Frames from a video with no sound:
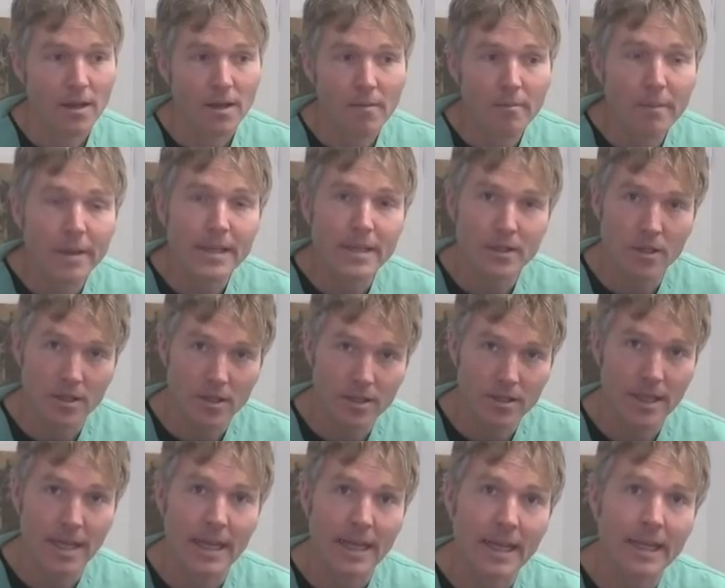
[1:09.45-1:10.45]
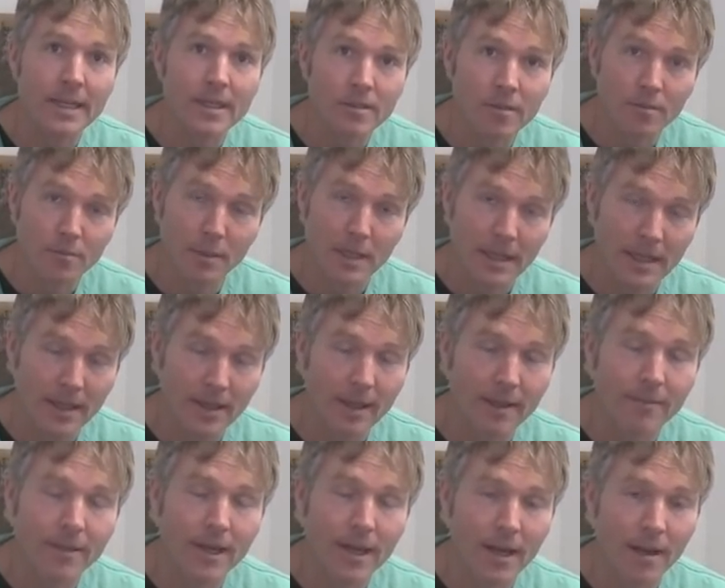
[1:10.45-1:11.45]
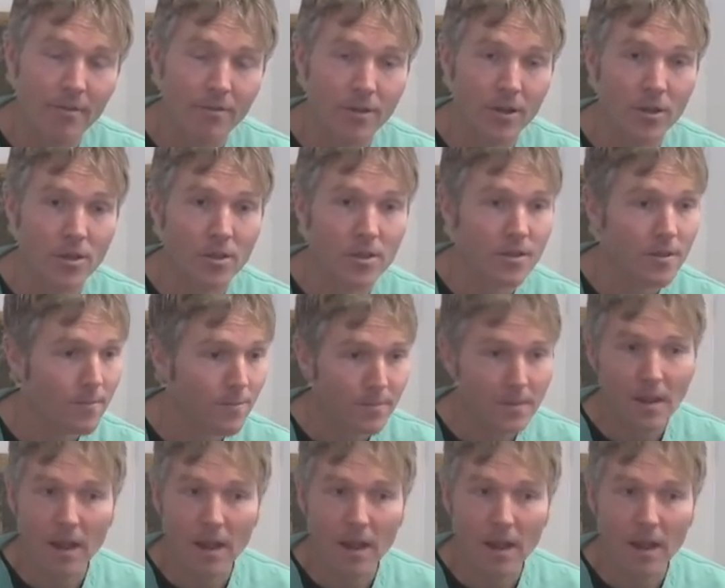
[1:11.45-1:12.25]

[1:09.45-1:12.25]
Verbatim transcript: And based on his age of being 11 and a half years,